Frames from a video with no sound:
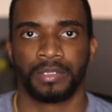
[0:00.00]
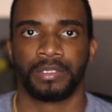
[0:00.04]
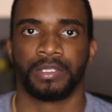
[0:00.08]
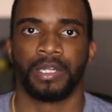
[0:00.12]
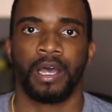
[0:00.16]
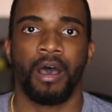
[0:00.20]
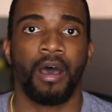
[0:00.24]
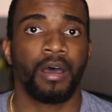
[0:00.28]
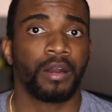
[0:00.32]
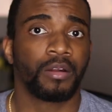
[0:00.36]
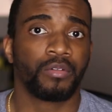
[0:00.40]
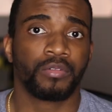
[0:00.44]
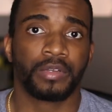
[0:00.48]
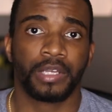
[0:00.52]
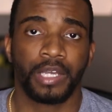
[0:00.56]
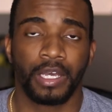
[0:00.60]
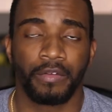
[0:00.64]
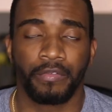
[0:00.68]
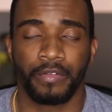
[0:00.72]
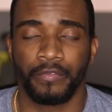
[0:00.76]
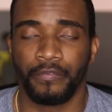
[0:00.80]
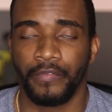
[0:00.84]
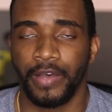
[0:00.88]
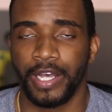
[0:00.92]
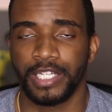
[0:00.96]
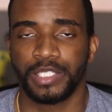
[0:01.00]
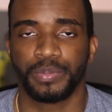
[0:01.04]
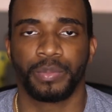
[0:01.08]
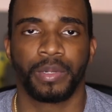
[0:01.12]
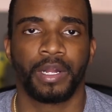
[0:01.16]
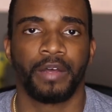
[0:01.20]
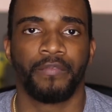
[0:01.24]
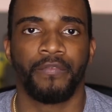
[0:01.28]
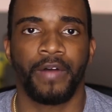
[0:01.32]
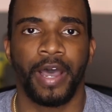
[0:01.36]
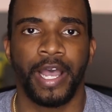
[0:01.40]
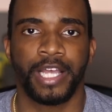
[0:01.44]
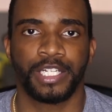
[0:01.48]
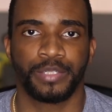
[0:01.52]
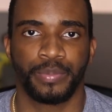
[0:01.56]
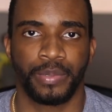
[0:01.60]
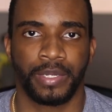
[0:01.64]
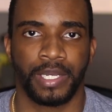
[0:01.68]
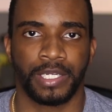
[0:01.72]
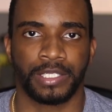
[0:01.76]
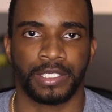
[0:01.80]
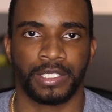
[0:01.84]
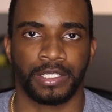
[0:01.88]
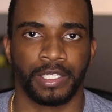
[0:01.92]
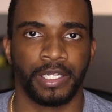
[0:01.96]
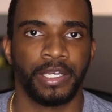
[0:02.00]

Now, I don't give investment advice because